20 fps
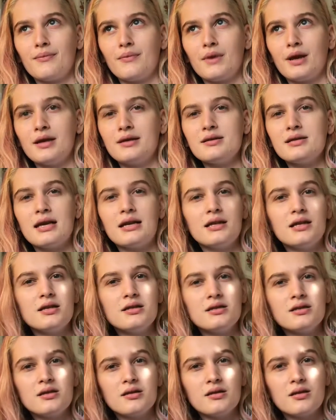
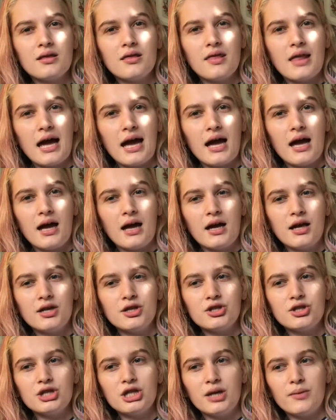sellers that
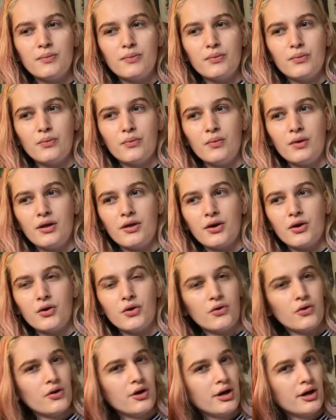ship with a
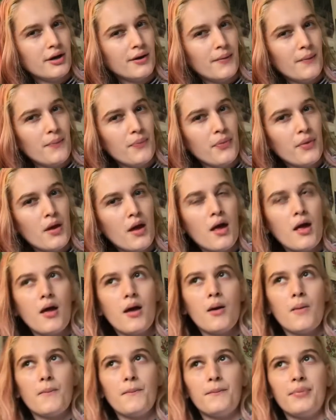courier,
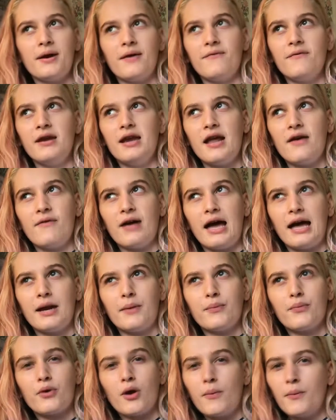but I've never had a
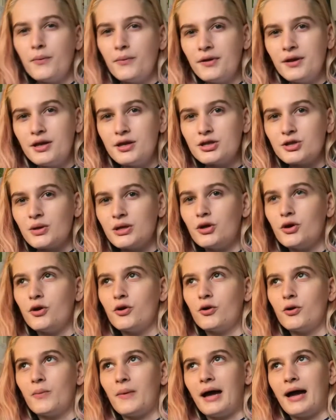problem with it, so I don't
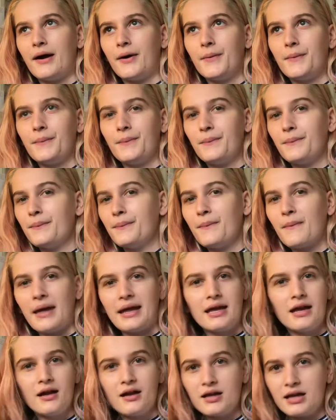know about
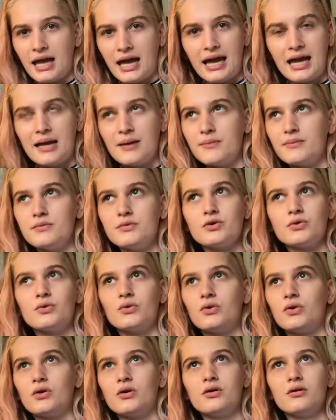making claims
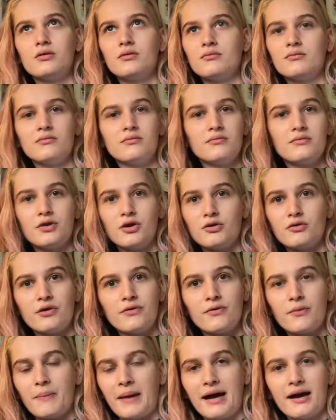or, you know, if
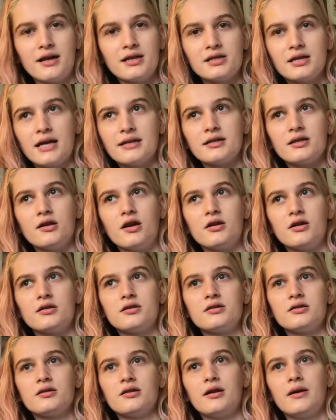a package gets
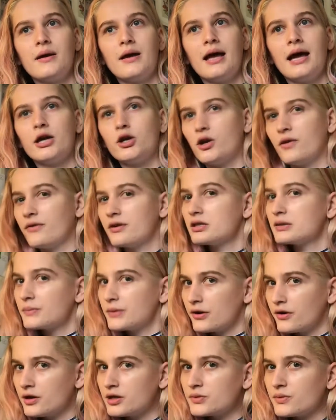lost. I don't have
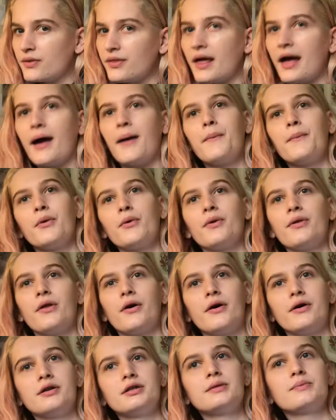experience with that. But with
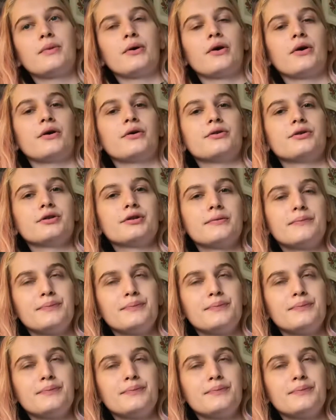Ozpost,